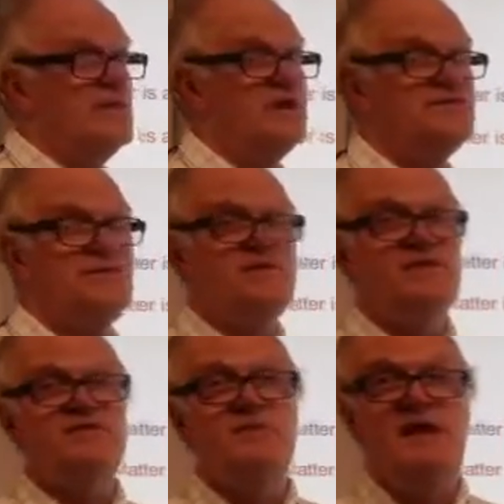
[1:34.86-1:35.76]
across something
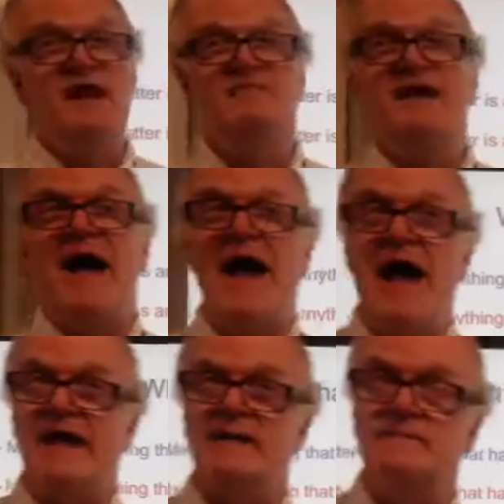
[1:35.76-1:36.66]
that's made of
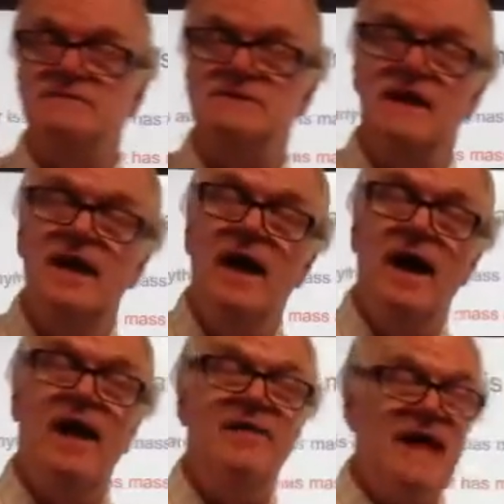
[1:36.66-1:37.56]
atoms,
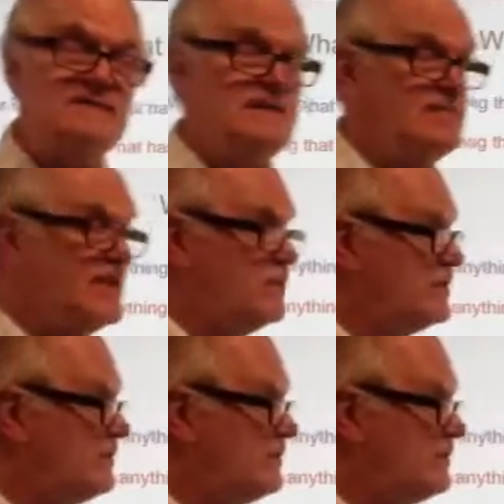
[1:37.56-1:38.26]
that something